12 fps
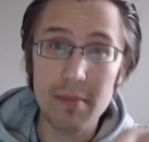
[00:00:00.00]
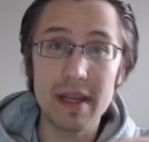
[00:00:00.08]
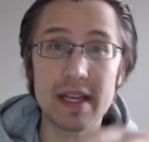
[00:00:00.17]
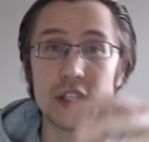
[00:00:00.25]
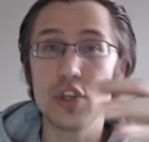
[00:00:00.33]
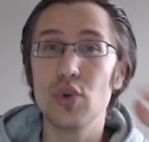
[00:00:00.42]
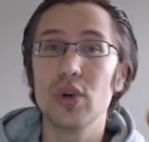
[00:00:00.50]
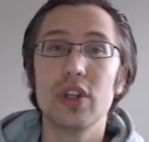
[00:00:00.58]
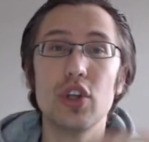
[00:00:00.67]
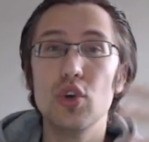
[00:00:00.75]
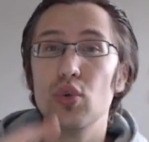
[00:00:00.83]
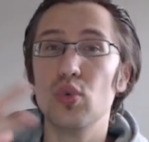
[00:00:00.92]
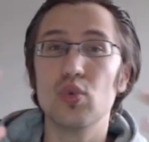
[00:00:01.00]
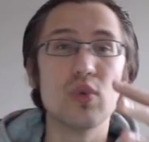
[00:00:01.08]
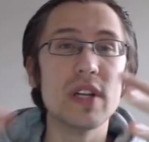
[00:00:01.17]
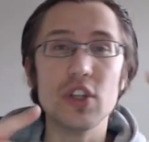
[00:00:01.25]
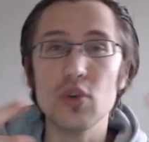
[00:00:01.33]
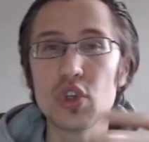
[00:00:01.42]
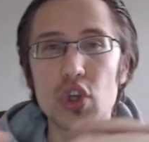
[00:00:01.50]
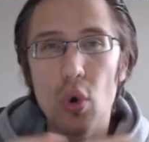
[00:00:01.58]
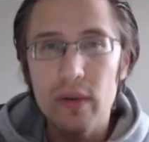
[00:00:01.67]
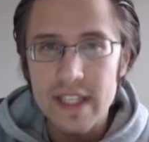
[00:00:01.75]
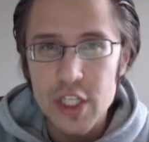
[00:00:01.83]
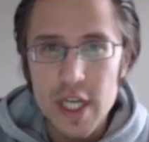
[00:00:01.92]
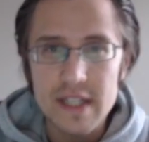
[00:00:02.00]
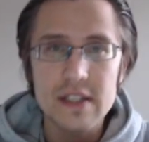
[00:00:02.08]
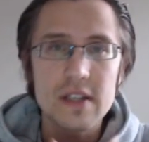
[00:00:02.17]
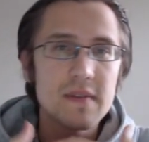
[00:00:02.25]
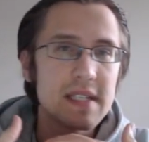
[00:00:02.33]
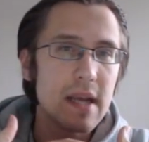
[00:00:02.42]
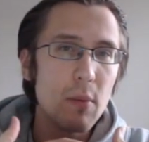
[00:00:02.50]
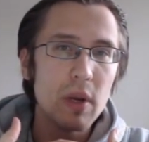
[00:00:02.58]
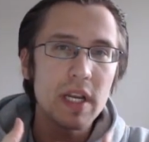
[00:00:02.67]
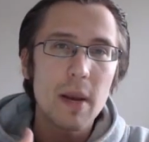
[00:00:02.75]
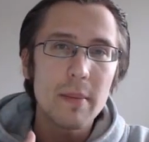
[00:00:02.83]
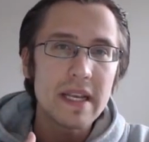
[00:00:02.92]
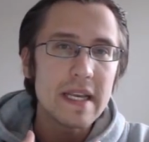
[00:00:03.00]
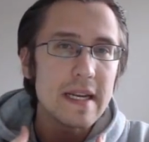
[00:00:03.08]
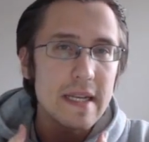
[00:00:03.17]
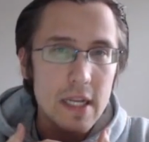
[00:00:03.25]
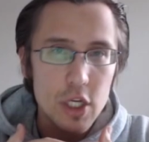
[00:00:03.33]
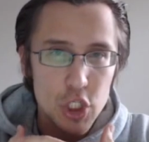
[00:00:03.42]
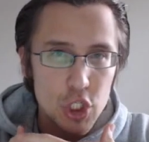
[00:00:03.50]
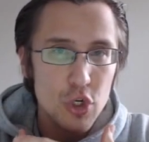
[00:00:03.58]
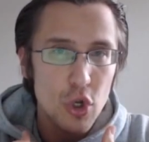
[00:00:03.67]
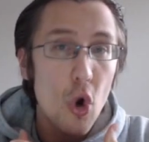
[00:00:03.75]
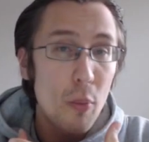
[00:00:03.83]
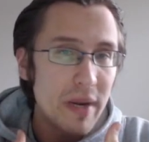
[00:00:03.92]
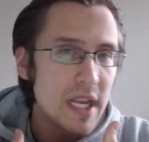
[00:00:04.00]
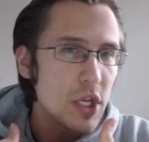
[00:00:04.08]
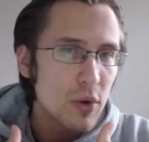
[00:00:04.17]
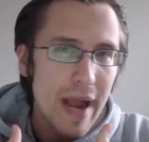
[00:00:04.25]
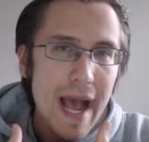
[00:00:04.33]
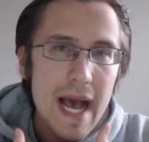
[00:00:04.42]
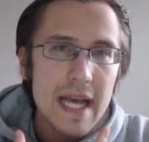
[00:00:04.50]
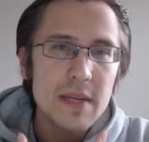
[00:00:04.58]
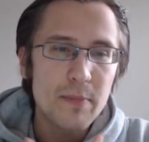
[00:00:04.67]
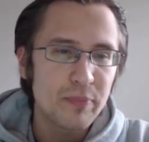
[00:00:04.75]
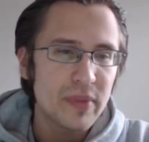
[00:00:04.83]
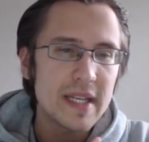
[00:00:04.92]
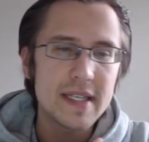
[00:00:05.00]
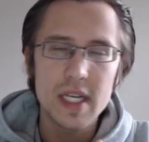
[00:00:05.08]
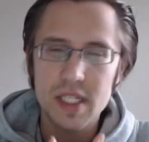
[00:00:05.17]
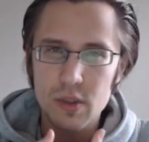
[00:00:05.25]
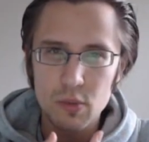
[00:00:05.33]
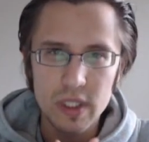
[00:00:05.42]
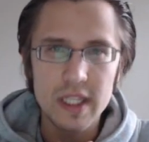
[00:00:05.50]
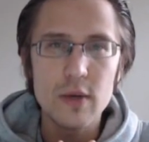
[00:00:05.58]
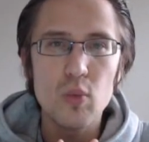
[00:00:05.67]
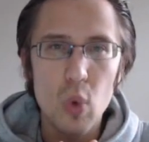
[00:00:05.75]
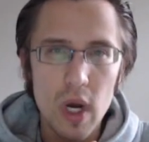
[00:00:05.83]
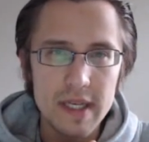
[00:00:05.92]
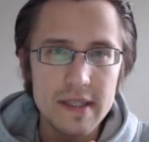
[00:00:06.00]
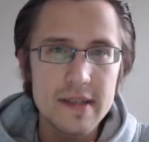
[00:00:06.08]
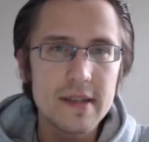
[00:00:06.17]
Because you reduce all the chances of someone coming in and opening your ad that doesn't really want